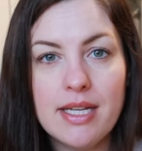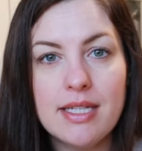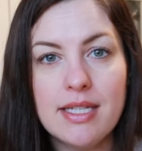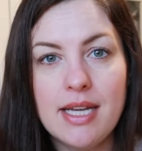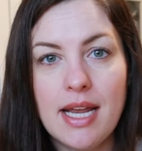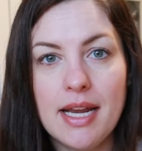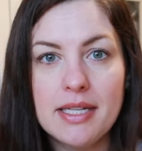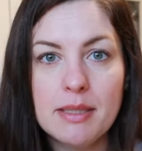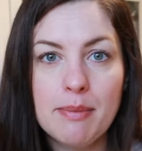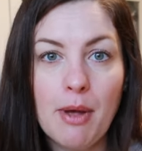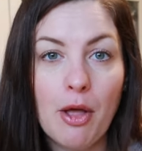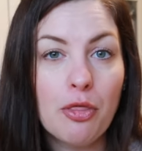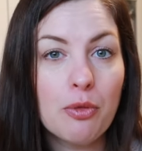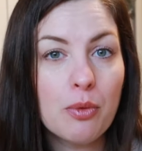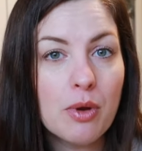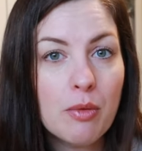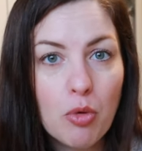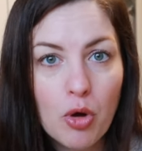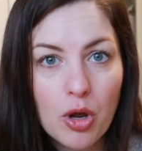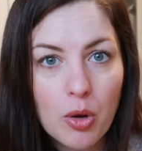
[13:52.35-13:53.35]
It takes about
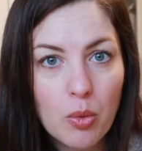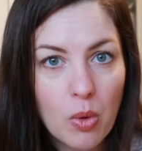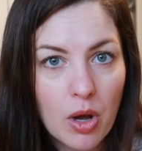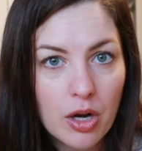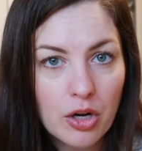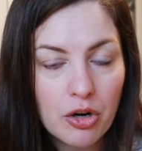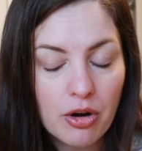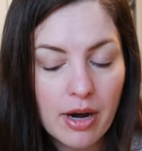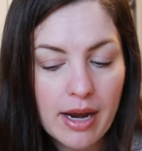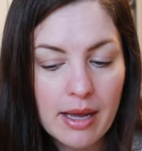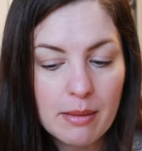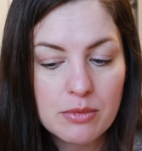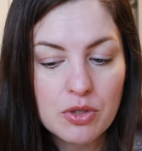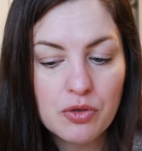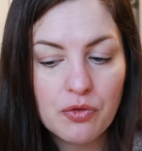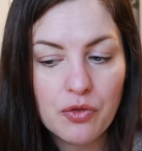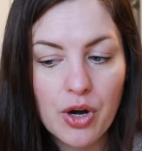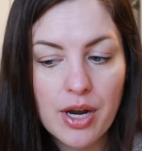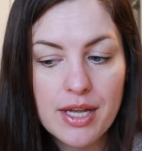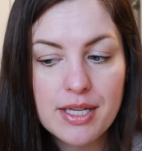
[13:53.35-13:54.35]
three point one grams
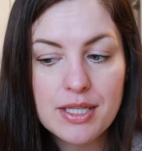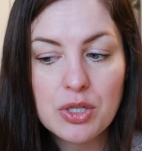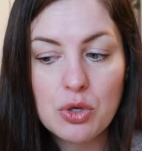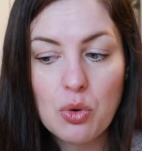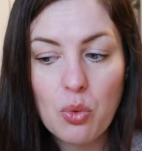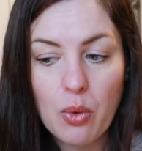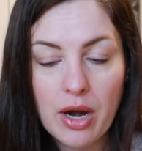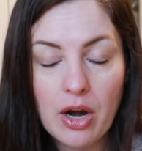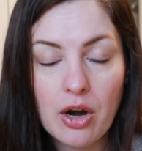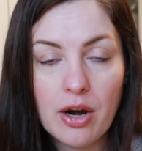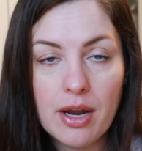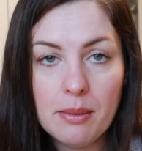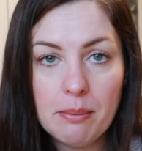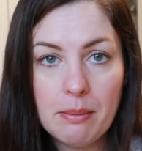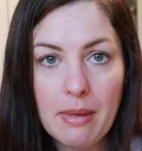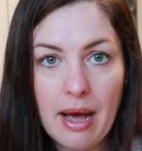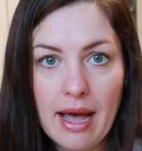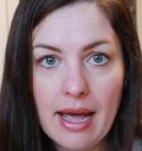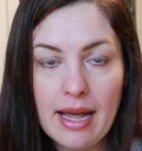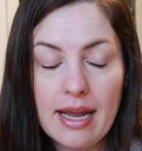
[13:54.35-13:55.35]
for a square in
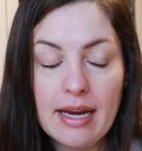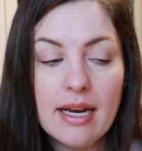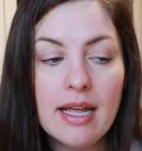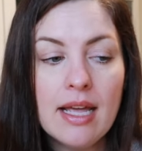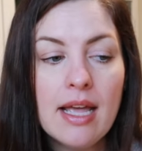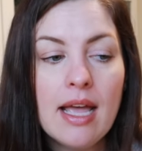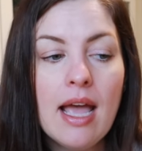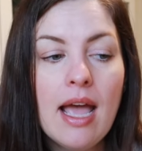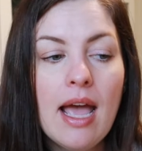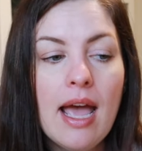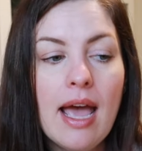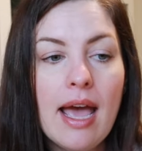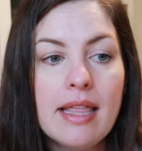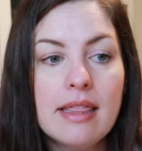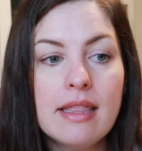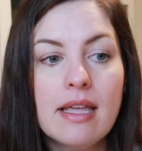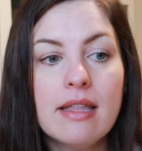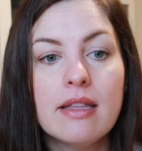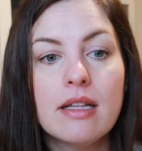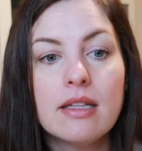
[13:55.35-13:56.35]
mine,
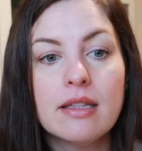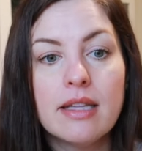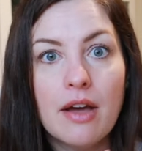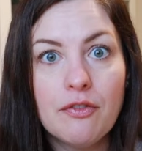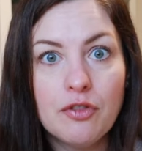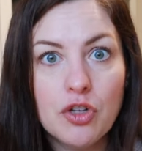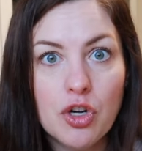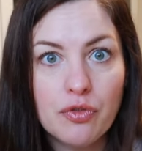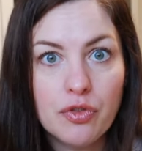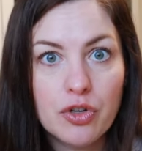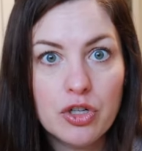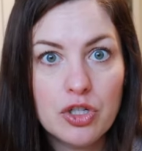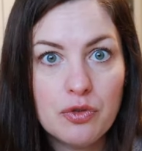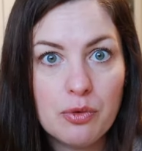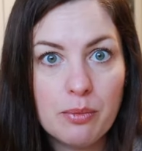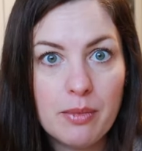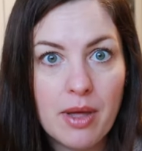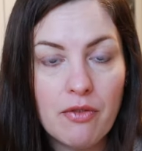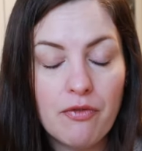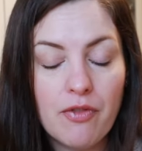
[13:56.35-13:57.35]
and then the leftovers
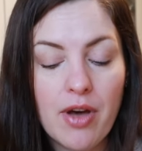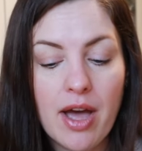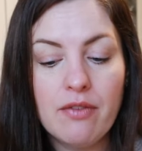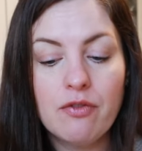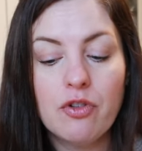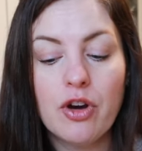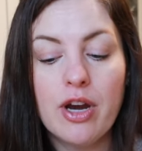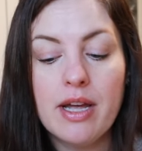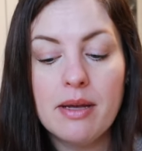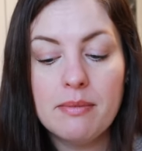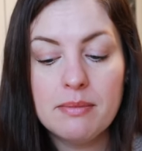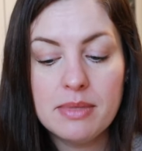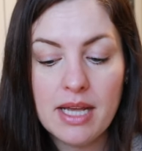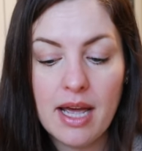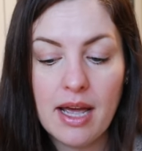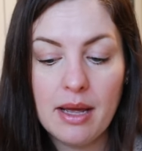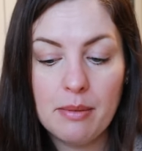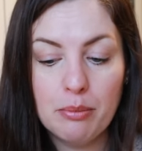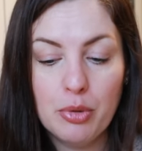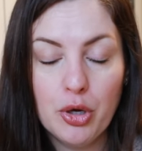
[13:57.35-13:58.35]
from that five grams
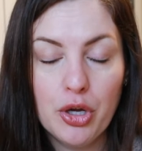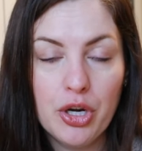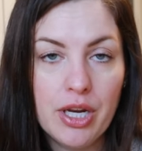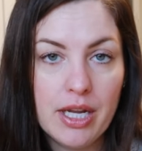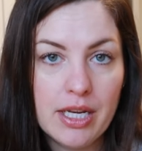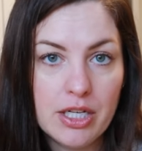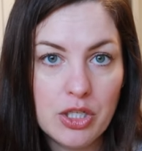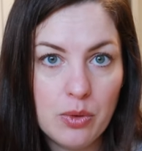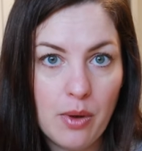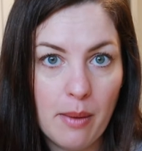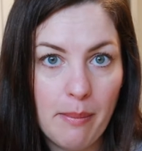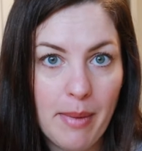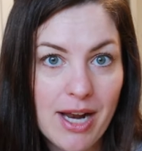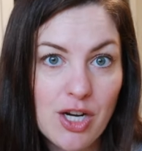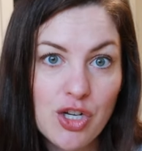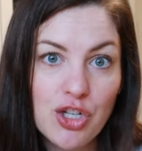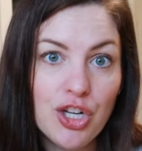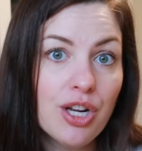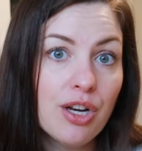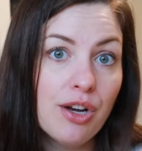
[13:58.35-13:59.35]
I'm putting into a
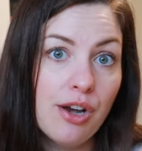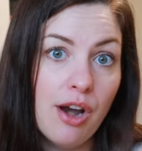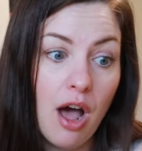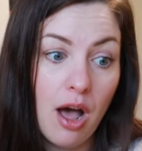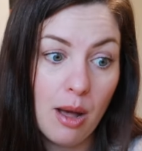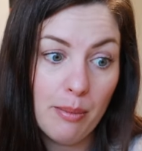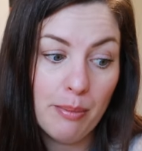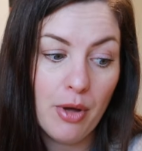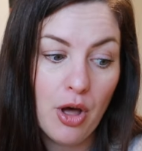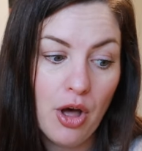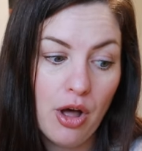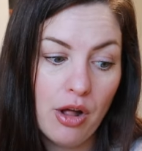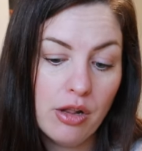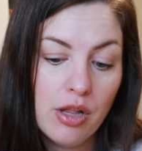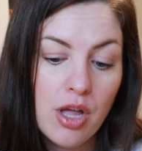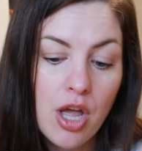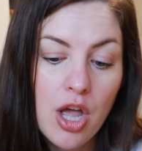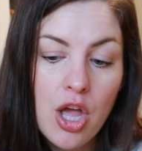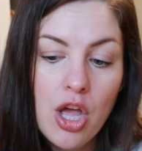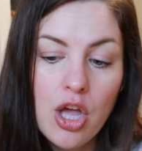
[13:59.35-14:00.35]
magic knot ball.